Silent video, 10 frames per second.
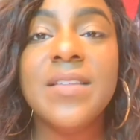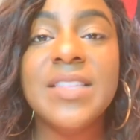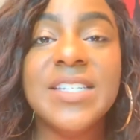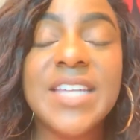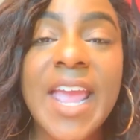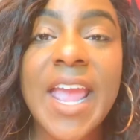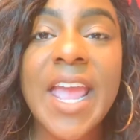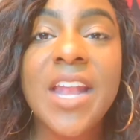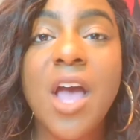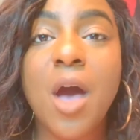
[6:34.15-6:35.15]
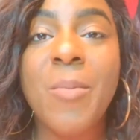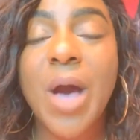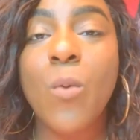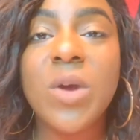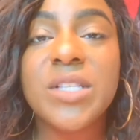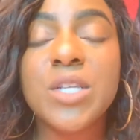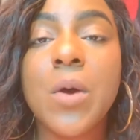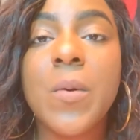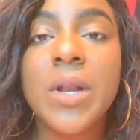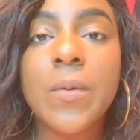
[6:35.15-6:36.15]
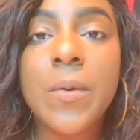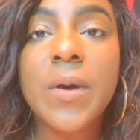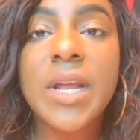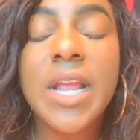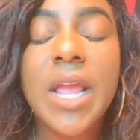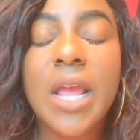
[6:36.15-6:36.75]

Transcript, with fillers: the dad about what's going on,